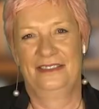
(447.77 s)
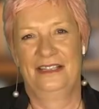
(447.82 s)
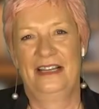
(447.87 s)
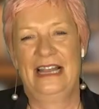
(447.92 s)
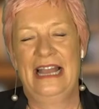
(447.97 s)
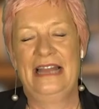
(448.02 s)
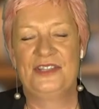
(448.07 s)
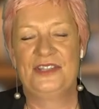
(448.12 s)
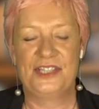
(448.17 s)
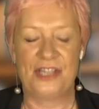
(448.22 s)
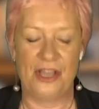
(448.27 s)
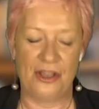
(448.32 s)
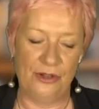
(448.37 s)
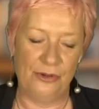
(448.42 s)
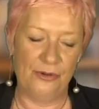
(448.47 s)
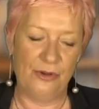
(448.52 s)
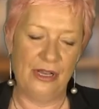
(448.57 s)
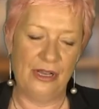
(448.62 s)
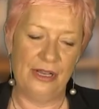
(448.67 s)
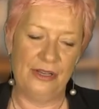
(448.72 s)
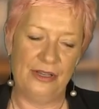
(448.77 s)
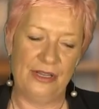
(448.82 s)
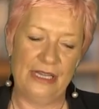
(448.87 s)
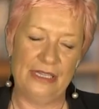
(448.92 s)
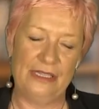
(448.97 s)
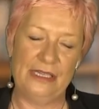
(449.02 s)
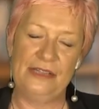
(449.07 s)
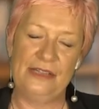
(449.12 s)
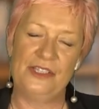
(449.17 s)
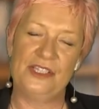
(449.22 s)
And so
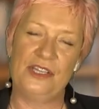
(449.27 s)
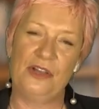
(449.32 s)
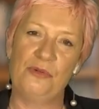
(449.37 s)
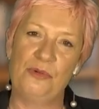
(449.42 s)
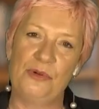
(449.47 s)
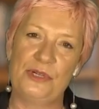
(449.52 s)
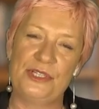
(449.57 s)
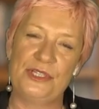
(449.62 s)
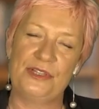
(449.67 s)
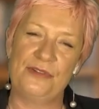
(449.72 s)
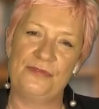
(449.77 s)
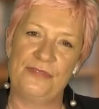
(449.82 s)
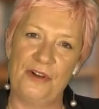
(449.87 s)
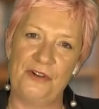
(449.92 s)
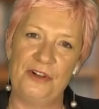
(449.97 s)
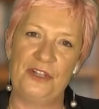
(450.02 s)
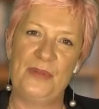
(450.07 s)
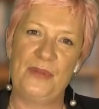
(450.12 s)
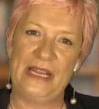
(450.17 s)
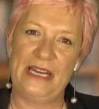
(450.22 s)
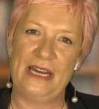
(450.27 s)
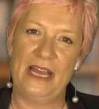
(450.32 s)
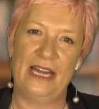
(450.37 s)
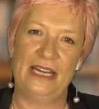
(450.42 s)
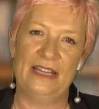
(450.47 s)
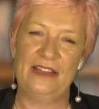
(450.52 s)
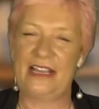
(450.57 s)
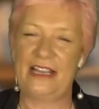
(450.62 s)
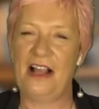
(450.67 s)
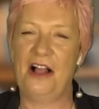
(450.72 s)
was the Florence
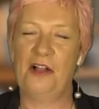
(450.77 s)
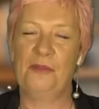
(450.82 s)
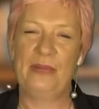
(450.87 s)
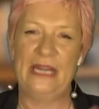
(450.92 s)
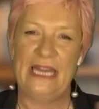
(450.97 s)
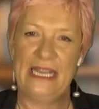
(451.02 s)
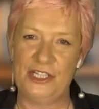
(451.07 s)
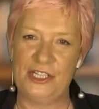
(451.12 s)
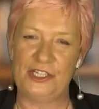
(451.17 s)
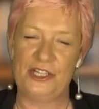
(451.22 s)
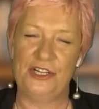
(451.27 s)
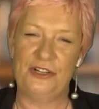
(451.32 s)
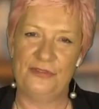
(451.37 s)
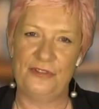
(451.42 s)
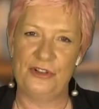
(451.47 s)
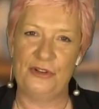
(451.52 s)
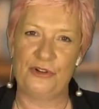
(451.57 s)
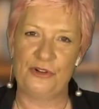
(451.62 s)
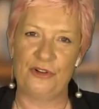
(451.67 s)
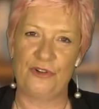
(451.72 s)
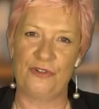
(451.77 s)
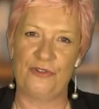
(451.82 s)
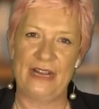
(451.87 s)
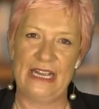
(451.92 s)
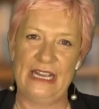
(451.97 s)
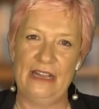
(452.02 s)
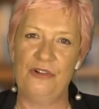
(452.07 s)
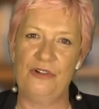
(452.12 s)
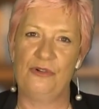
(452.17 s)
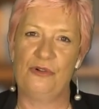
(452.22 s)
Biennale the culmination of your
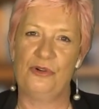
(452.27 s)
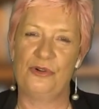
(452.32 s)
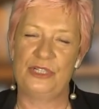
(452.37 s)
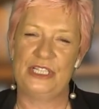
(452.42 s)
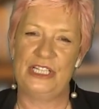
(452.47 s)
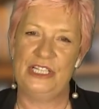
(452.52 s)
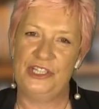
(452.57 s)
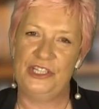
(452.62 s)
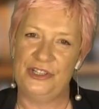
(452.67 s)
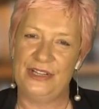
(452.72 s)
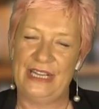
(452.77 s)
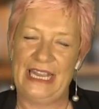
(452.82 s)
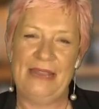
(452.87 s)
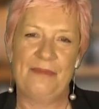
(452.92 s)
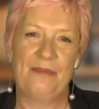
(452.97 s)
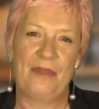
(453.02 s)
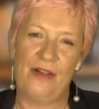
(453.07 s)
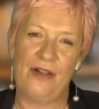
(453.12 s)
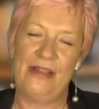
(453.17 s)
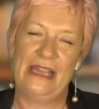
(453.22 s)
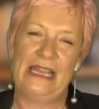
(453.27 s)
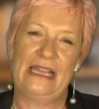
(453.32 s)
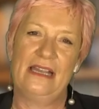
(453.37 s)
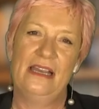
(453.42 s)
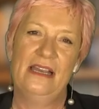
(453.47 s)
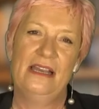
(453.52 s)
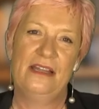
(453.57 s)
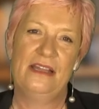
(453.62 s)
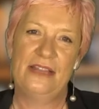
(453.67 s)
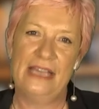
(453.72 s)
career, or did you keep going?
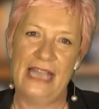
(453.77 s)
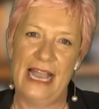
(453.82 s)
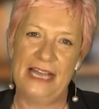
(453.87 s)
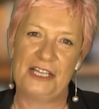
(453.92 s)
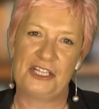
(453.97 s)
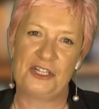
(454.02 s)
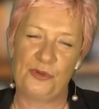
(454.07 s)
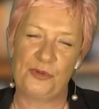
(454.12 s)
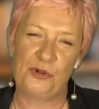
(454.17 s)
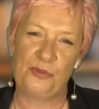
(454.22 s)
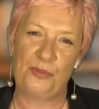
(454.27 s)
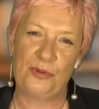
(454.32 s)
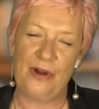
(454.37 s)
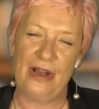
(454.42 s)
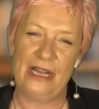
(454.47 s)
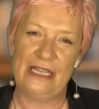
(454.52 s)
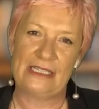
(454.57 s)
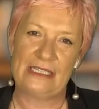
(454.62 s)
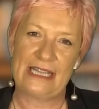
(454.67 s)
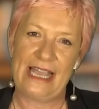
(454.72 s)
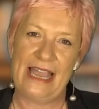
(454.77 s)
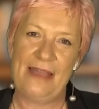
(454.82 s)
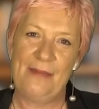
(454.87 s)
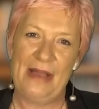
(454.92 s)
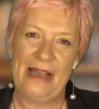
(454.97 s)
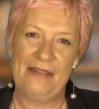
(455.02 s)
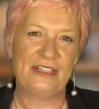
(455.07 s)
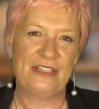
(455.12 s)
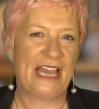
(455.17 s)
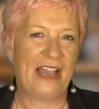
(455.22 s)
The Archibald Prize came
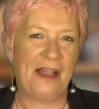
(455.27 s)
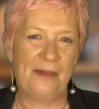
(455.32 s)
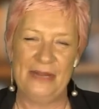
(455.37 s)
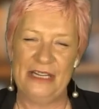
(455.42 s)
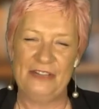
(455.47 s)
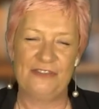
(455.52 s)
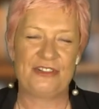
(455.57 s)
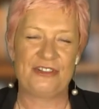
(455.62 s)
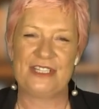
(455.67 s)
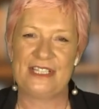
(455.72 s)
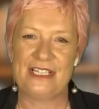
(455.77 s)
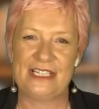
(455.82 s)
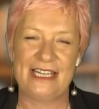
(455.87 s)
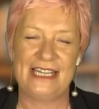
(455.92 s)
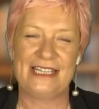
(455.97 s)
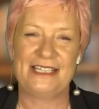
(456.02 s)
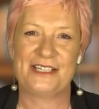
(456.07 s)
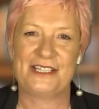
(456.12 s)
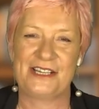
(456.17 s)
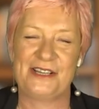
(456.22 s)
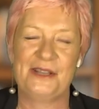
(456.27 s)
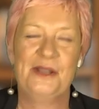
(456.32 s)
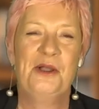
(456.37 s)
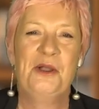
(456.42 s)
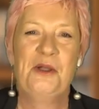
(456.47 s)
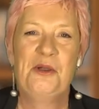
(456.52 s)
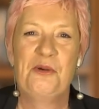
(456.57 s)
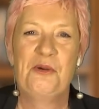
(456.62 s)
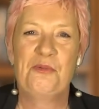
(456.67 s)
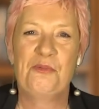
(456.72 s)
after that. I'm interested as to
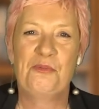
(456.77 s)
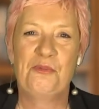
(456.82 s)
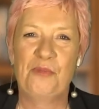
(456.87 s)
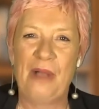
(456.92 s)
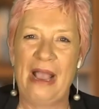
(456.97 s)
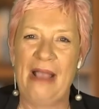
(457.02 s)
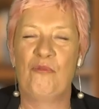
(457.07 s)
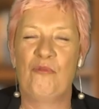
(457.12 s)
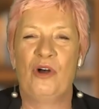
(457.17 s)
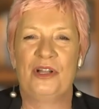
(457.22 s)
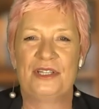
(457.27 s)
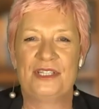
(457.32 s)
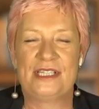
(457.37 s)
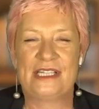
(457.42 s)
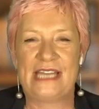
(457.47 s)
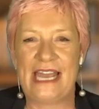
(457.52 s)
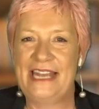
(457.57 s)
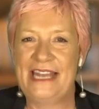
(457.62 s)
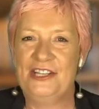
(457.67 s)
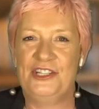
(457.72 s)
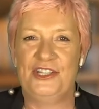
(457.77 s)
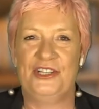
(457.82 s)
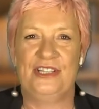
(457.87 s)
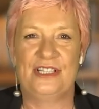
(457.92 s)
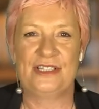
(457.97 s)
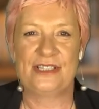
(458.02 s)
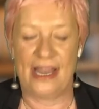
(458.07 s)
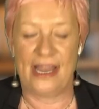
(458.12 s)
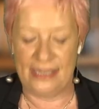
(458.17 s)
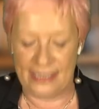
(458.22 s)
at what stage you
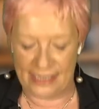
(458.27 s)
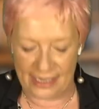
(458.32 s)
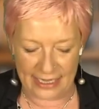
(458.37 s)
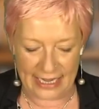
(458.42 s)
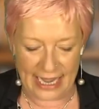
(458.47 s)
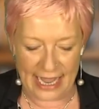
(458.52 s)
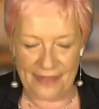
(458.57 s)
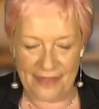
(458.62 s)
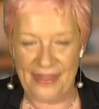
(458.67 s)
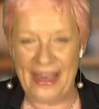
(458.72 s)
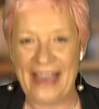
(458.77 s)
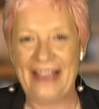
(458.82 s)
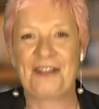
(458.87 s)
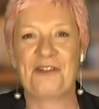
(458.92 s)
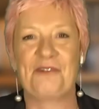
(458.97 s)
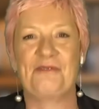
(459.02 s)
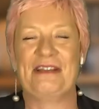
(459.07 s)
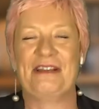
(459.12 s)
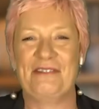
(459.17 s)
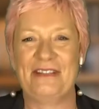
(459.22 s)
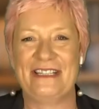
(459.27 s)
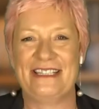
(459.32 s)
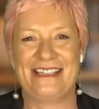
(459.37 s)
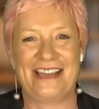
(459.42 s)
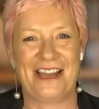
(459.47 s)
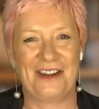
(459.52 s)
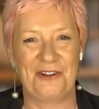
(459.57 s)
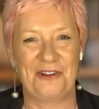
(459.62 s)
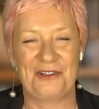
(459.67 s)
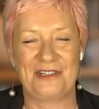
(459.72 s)
decided, okay, that career is
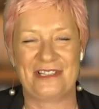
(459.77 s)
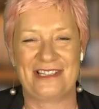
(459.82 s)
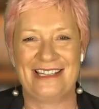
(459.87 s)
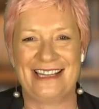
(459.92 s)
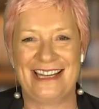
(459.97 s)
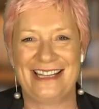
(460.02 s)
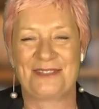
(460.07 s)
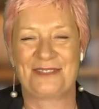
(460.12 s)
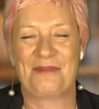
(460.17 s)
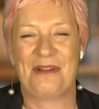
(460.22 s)
done, on to the next